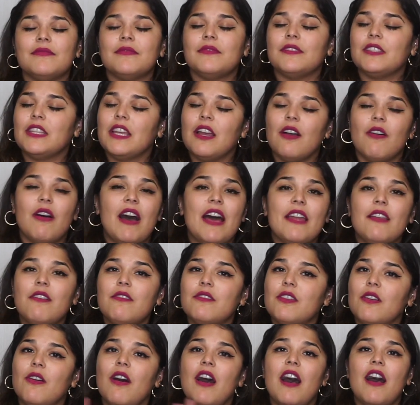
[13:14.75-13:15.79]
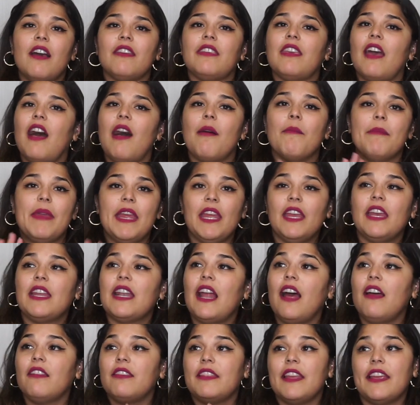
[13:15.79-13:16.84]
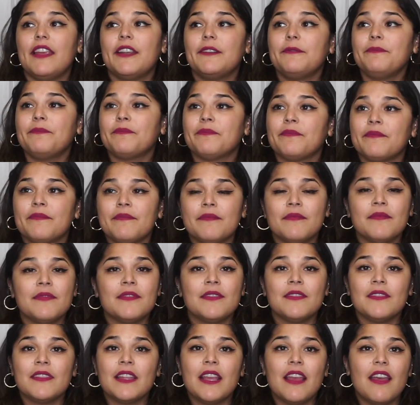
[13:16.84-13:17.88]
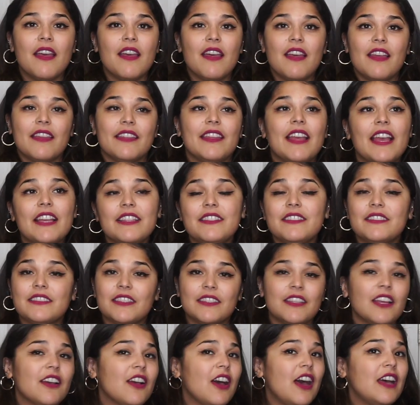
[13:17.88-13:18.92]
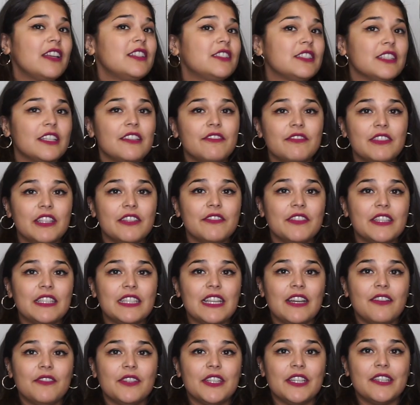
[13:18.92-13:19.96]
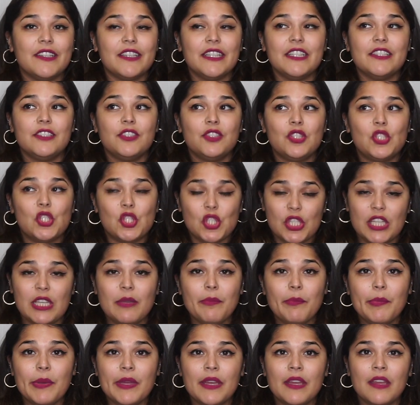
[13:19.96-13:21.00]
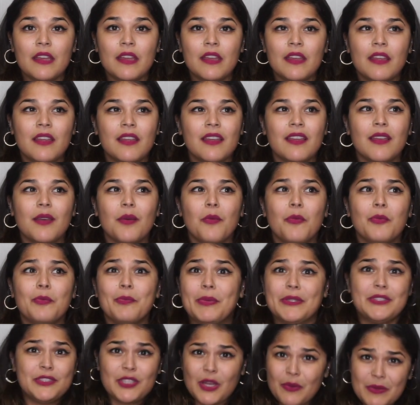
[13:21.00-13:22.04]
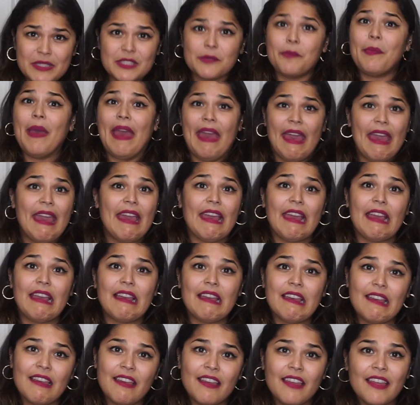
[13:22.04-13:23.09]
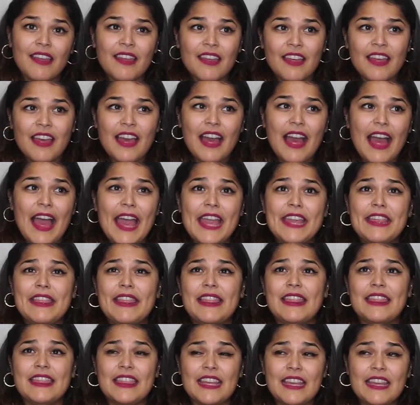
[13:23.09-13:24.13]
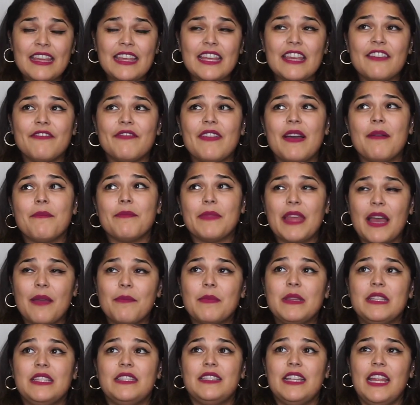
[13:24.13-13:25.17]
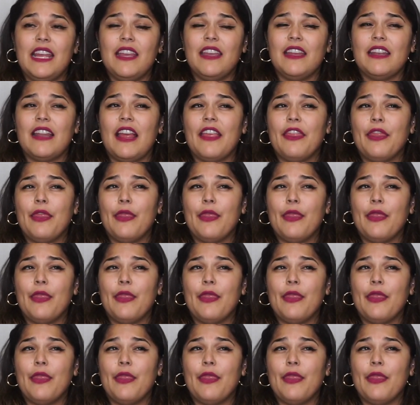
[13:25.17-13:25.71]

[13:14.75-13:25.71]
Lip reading: yo, I don't know how y'all make it out there. Yes, the cost of living down there is cheap, but so is pay. I think, if I'm not mistaken,